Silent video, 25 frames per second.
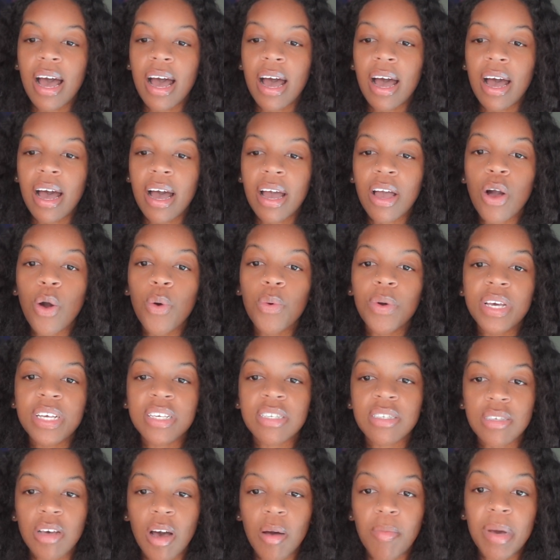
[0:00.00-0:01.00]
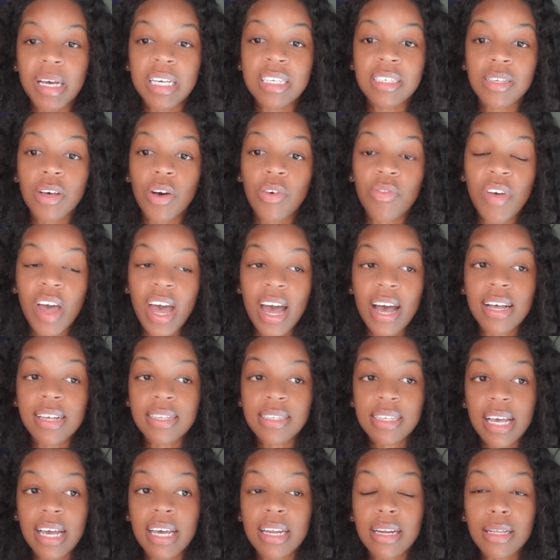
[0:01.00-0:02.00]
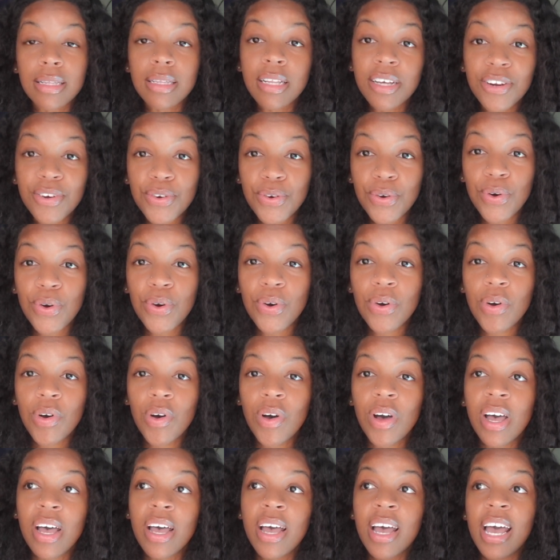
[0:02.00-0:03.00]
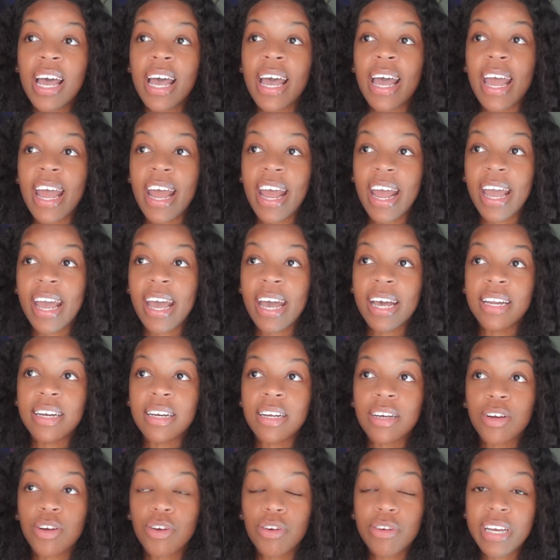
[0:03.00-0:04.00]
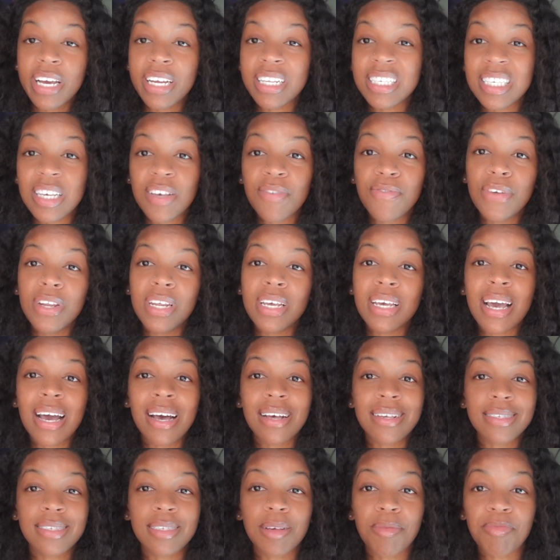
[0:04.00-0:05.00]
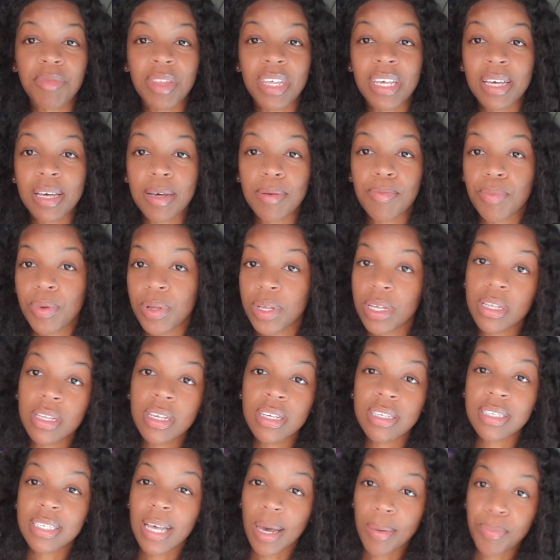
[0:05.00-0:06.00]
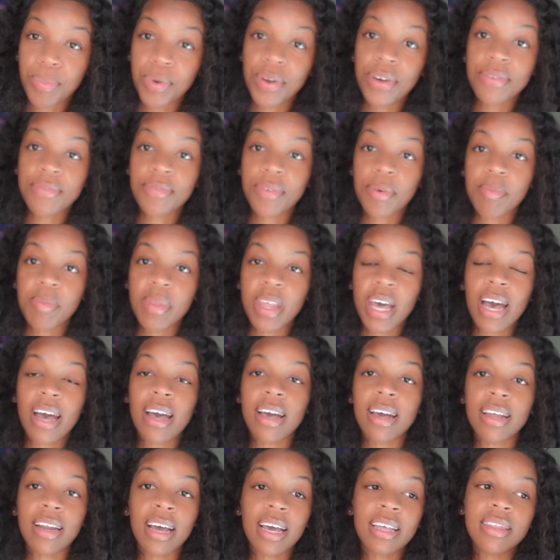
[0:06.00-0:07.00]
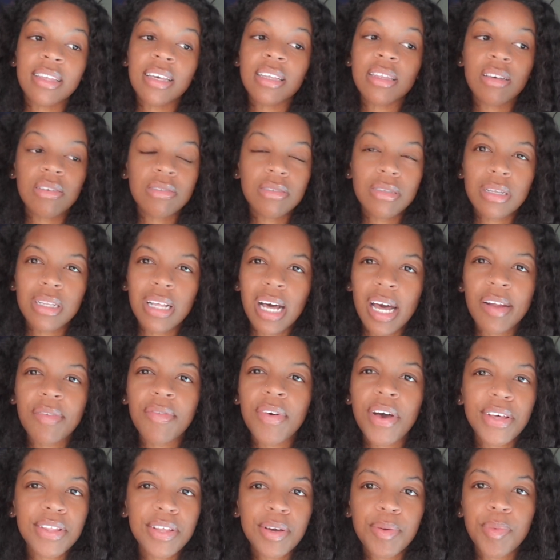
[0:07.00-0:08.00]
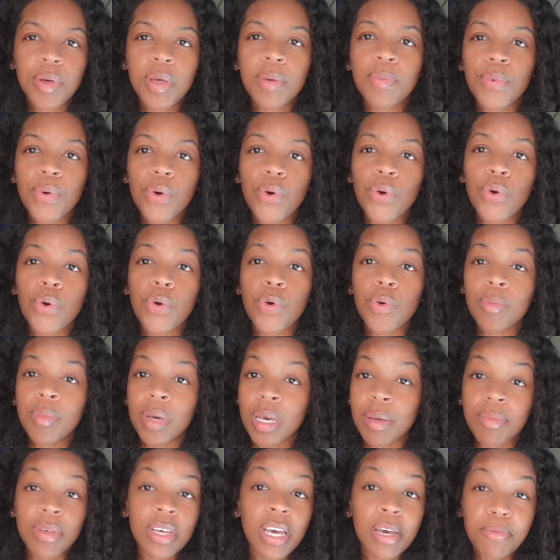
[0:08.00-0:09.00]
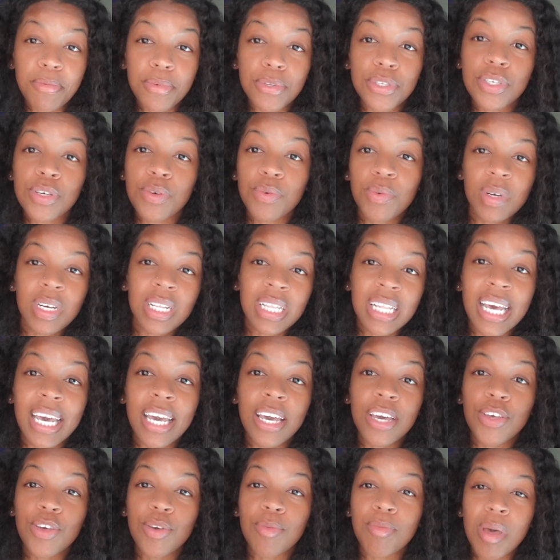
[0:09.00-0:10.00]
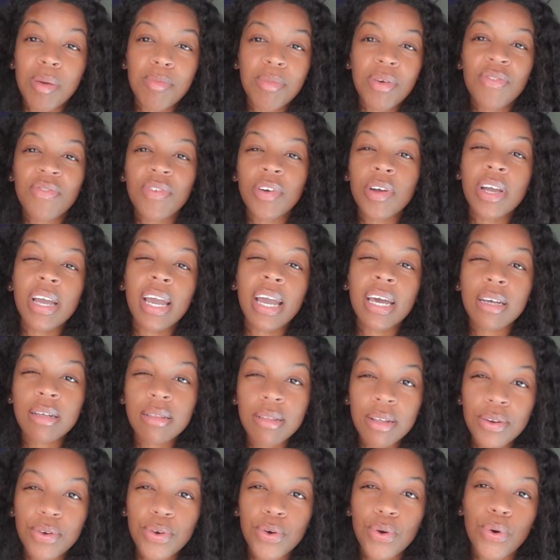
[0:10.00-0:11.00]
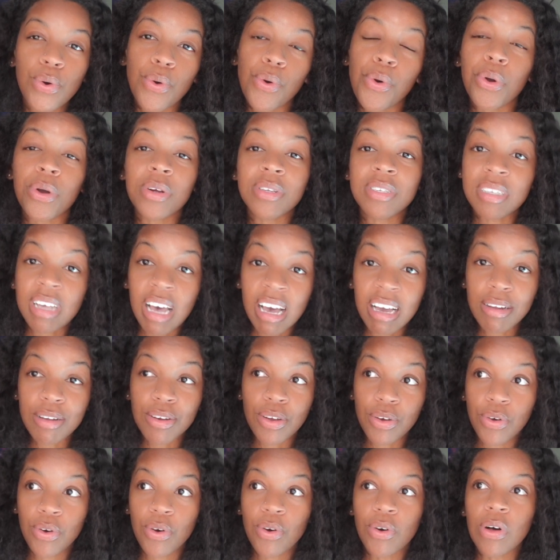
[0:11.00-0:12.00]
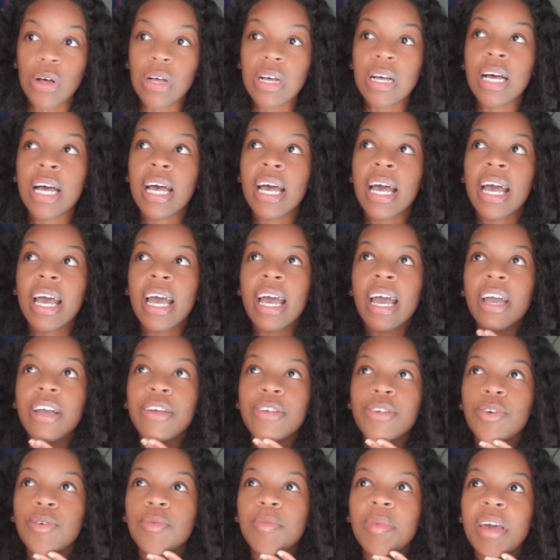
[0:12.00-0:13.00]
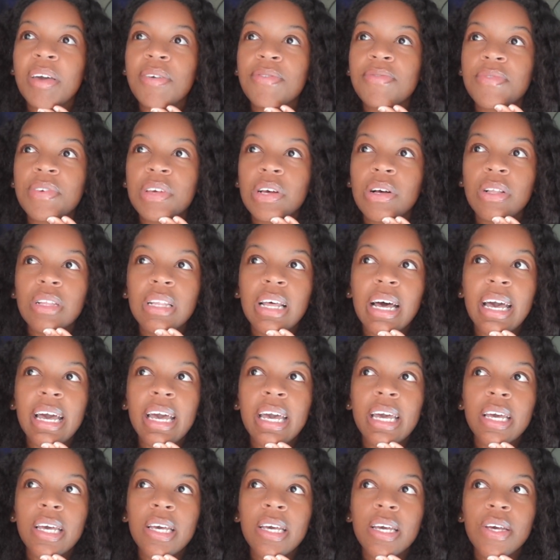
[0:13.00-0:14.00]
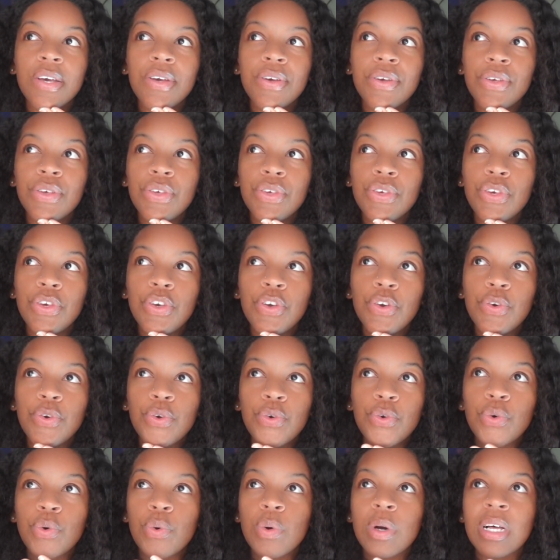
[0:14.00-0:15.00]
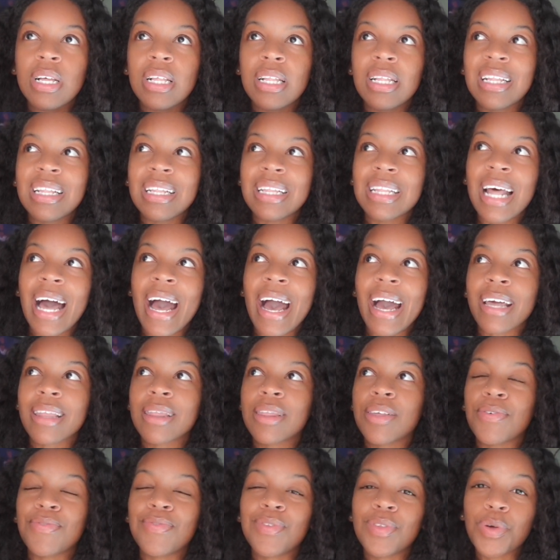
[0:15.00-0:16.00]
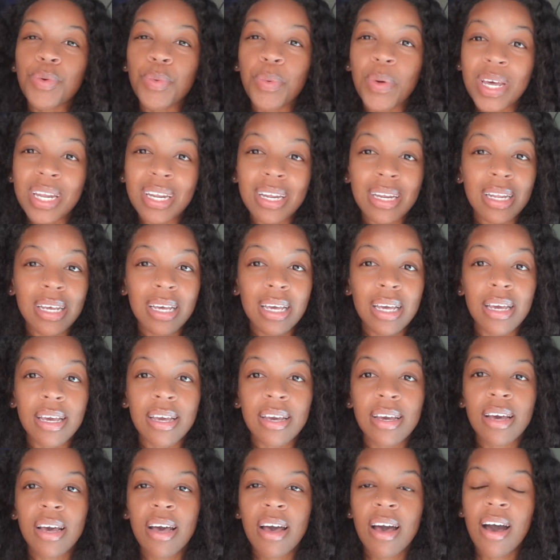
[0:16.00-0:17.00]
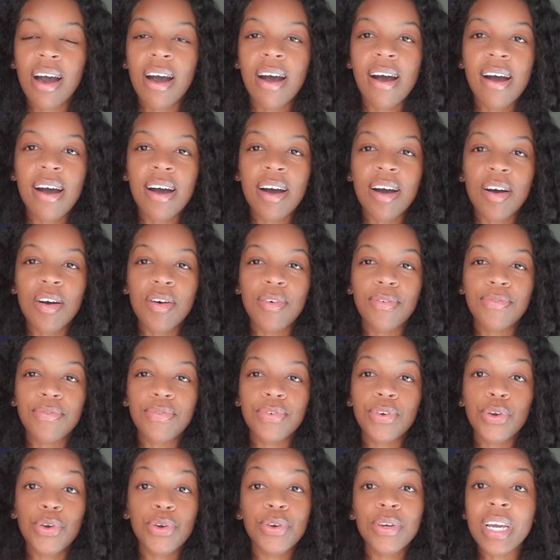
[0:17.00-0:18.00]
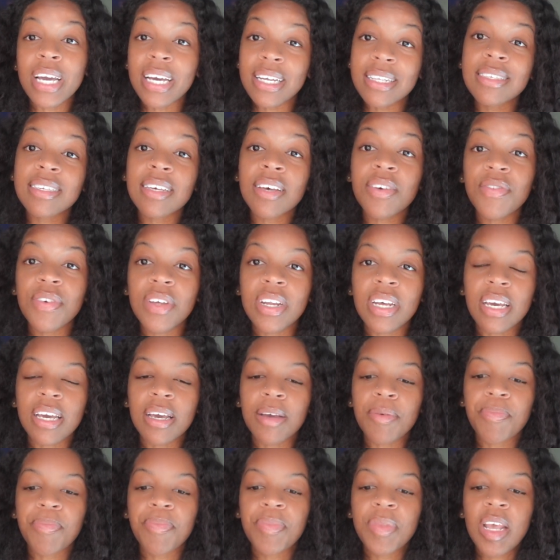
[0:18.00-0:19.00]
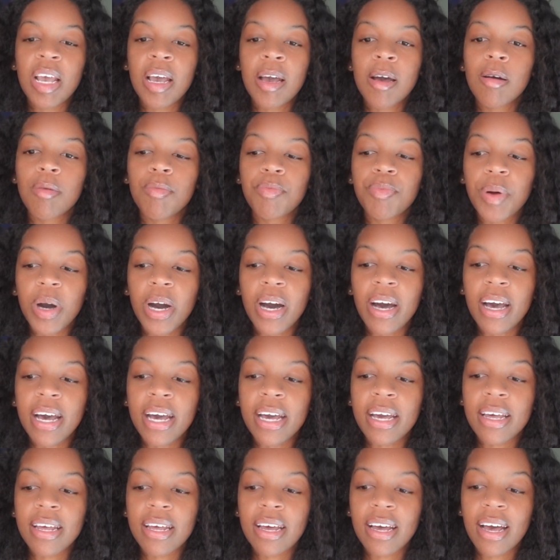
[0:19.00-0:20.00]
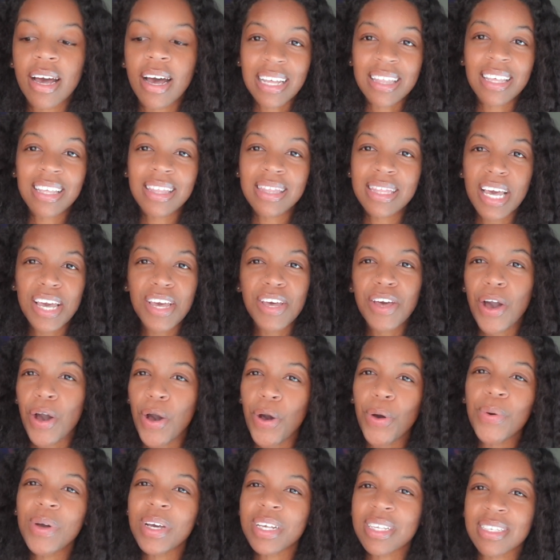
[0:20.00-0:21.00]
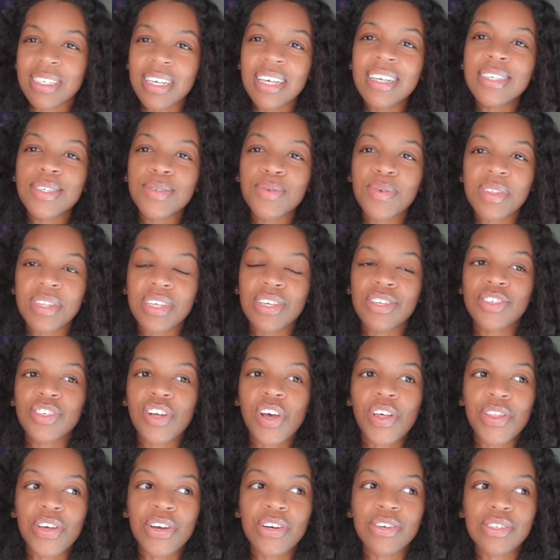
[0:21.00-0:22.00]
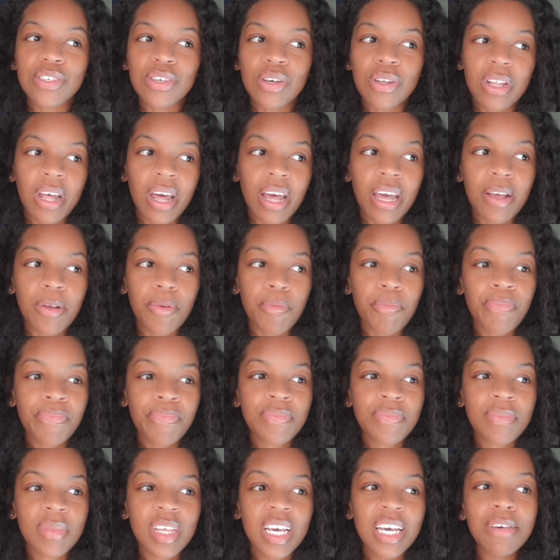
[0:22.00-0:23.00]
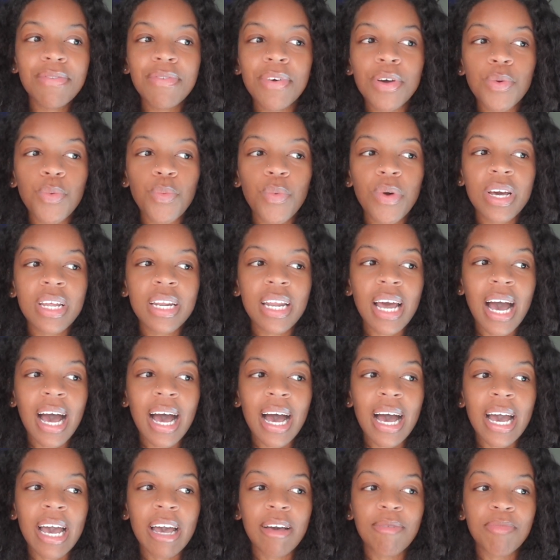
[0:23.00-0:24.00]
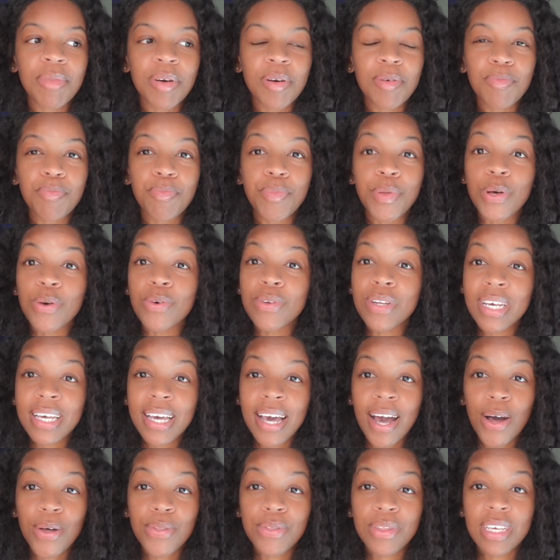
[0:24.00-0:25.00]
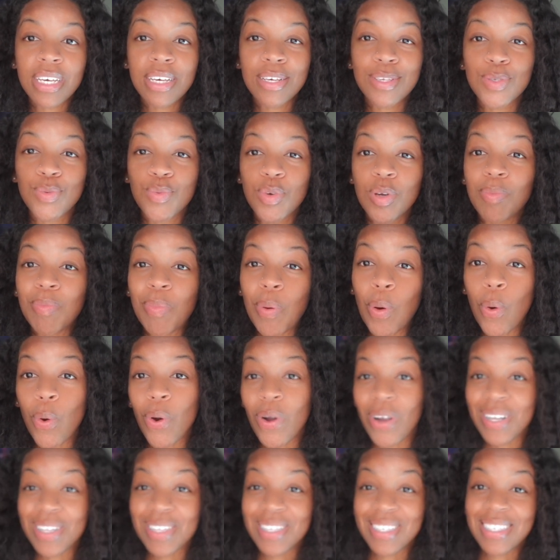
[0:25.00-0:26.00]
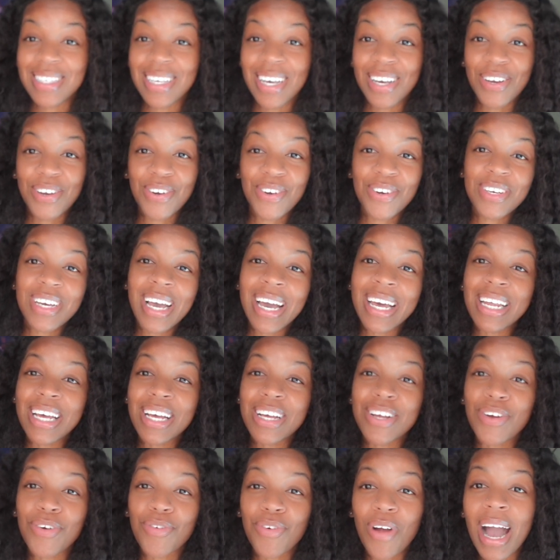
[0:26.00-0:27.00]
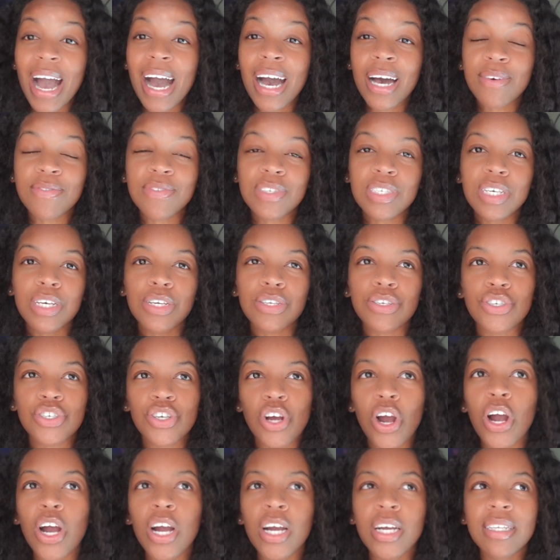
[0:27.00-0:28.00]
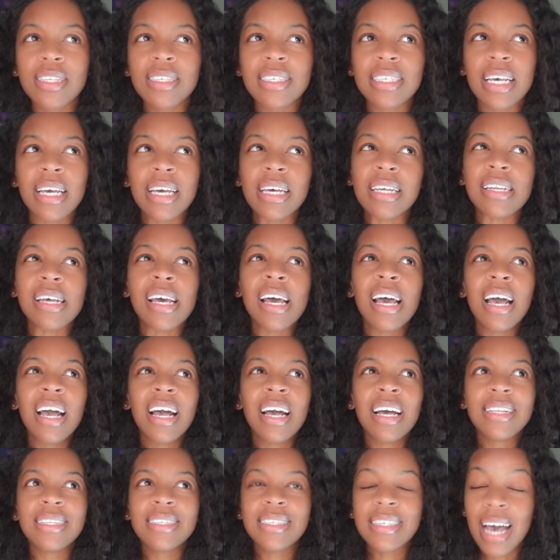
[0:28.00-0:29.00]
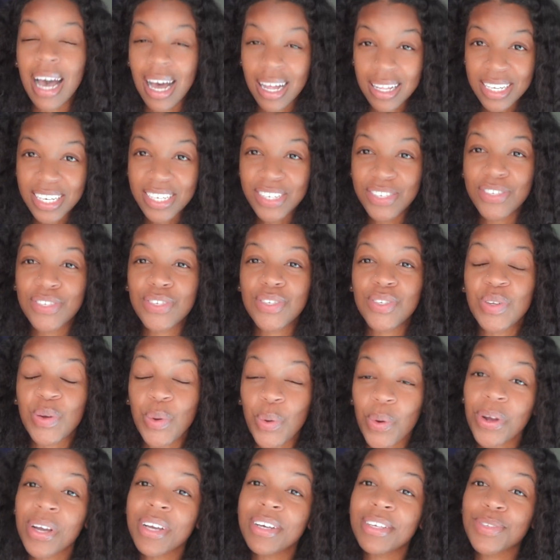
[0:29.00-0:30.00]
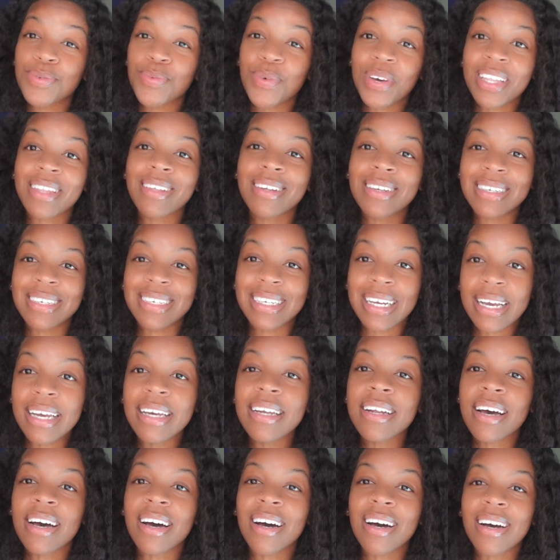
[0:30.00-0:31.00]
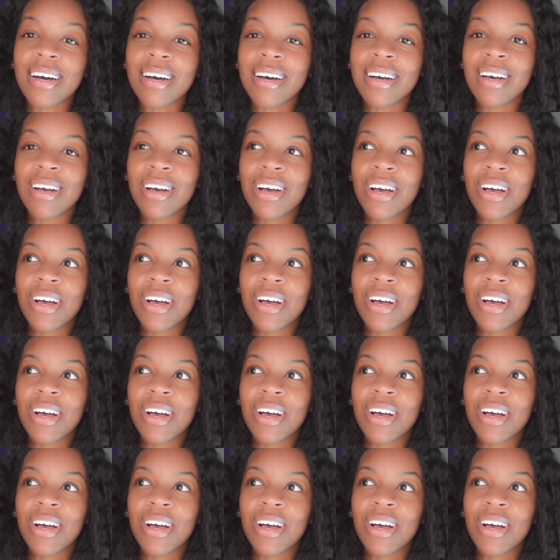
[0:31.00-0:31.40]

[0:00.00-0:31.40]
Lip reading: I always saw myself as analytical and creativity as something completely separate from that. And I think there's a lot of other people who may be able to relate. You may be very analytical or technical, and you may feel like you lack the fluidity of creativity. But I think they coexist with each other. So like, even when I'm building out these reports and creating graphs and charts and telling stories with data,